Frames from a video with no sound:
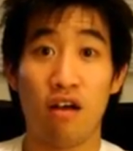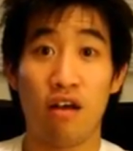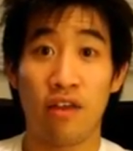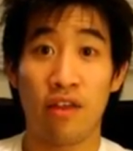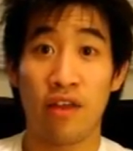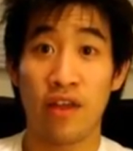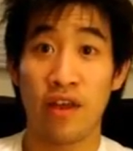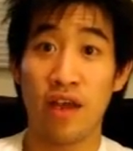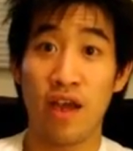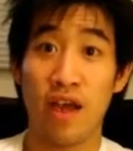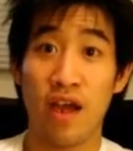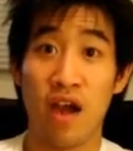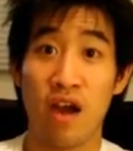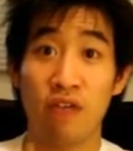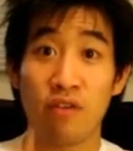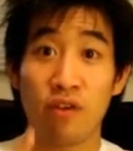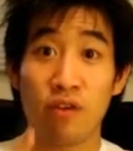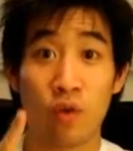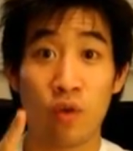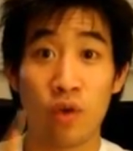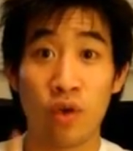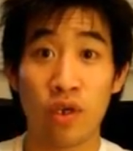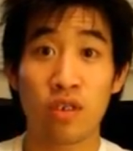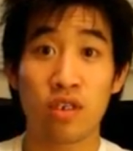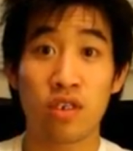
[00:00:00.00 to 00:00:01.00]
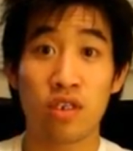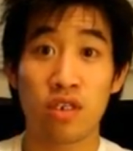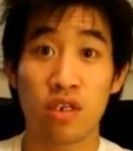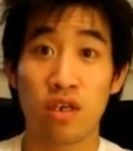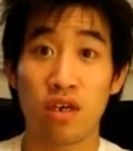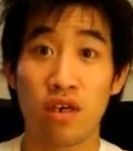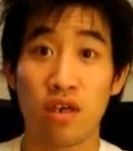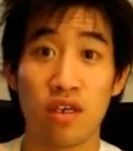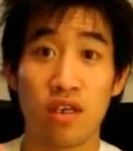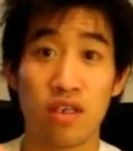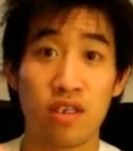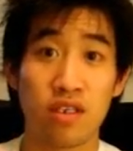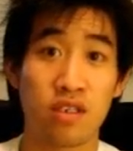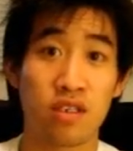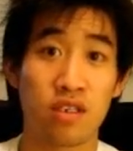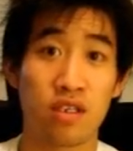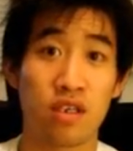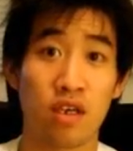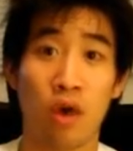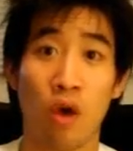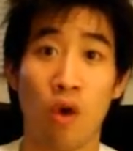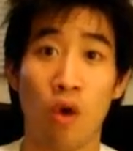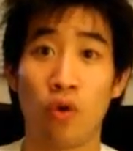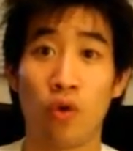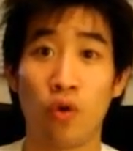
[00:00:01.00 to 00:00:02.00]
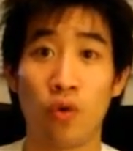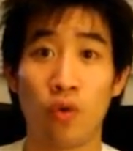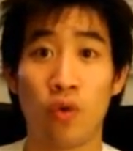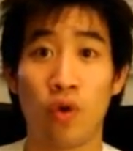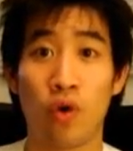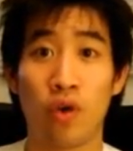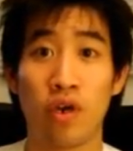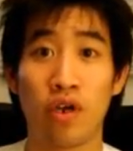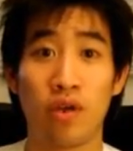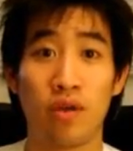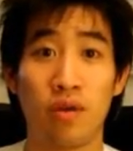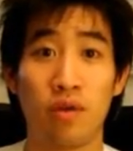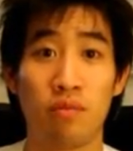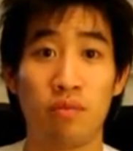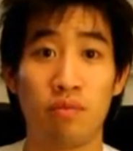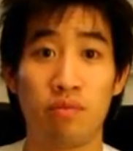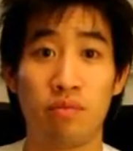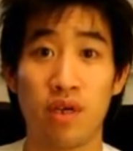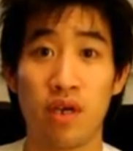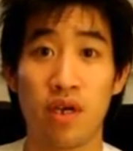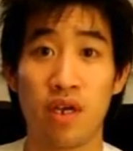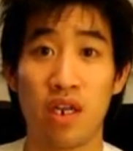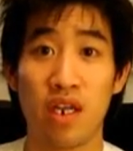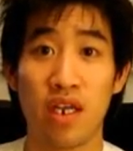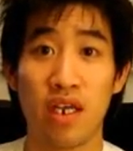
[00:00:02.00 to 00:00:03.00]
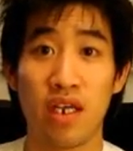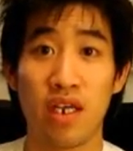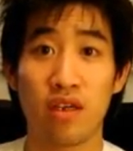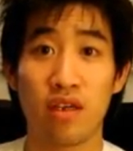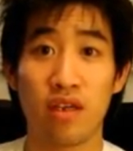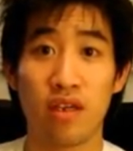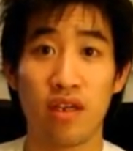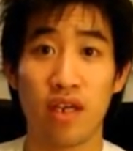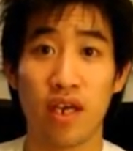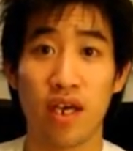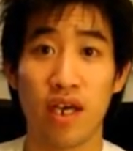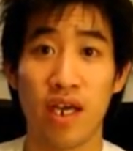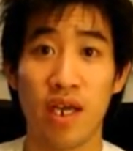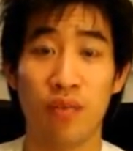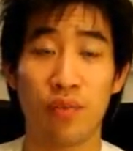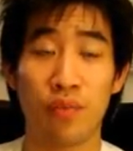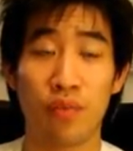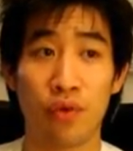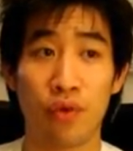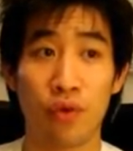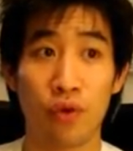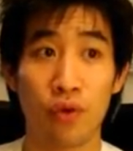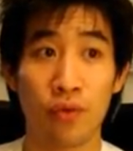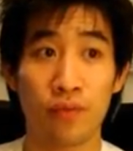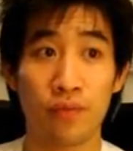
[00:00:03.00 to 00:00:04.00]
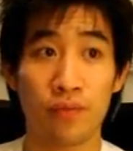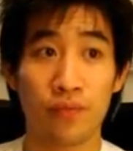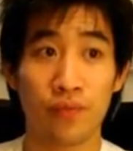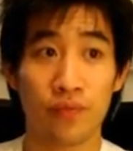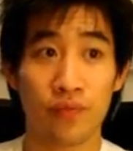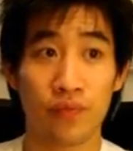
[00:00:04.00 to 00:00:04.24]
I think Eric Winter is holding one in Berlin in April.